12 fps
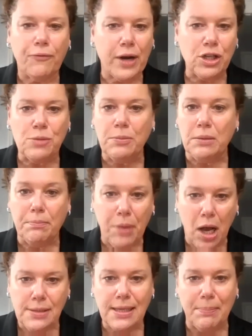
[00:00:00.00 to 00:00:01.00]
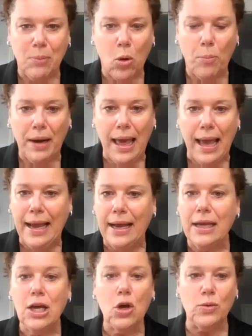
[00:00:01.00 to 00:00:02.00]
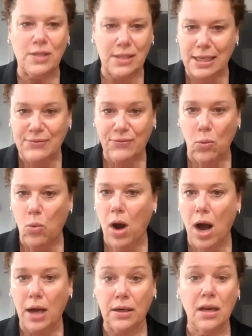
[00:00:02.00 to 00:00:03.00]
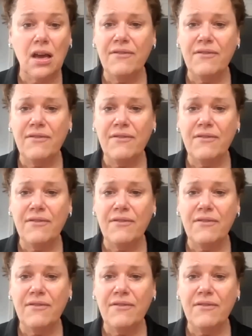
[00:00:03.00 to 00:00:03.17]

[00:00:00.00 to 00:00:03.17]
freshman basketball player who's 6'1"